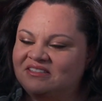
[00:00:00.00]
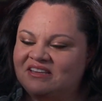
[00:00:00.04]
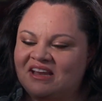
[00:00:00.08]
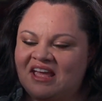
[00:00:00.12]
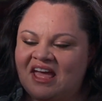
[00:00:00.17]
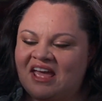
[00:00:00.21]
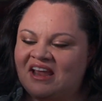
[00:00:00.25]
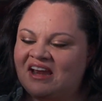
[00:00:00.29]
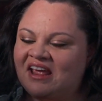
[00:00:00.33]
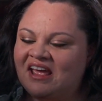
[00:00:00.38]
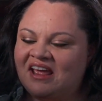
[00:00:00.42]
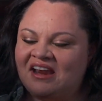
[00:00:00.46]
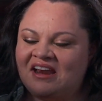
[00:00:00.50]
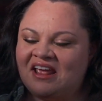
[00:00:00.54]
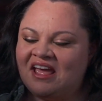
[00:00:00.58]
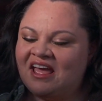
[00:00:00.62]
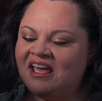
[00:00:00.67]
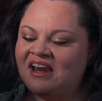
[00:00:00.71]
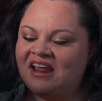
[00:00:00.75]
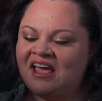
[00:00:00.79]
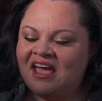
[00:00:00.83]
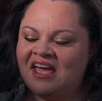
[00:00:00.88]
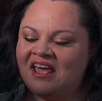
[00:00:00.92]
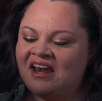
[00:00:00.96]
"Na na
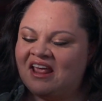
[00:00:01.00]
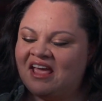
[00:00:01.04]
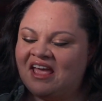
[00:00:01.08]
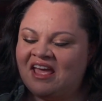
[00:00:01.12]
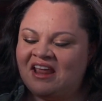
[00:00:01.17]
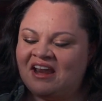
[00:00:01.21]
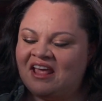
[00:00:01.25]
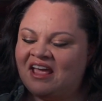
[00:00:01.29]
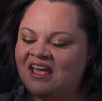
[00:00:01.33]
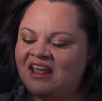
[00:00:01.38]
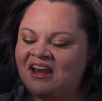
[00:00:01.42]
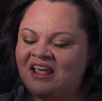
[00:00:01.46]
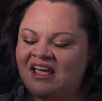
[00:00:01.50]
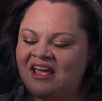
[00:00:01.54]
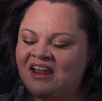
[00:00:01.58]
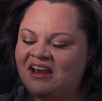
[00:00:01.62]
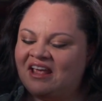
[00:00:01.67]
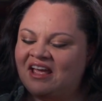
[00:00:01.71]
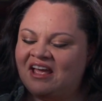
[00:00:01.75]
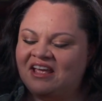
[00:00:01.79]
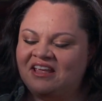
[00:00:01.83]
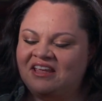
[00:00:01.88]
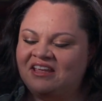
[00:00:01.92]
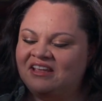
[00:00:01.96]
na na na na na
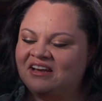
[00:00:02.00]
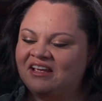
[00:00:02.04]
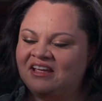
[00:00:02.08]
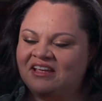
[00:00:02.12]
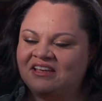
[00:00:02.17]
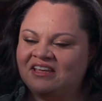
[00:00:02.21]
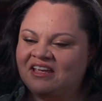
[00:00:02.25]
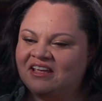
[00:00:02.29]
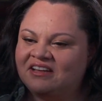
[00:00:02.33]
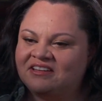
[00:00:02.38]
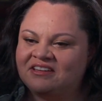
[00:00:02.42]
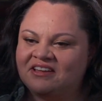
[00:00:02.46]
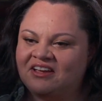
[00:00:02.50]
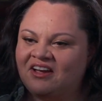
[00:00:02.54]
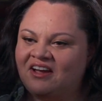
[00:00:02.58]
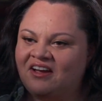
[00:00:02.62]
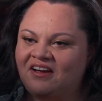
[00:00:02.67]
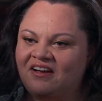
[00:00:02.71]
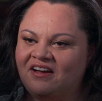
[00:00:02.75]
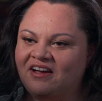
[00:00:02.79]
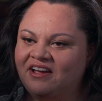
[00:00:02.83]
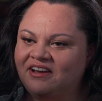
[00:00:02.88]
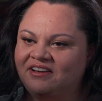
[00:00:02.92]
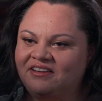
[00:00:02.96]
na. You don't get to
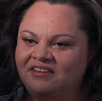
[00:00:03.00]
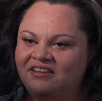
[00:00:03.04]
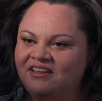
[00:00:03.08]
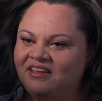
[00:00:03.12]
hide.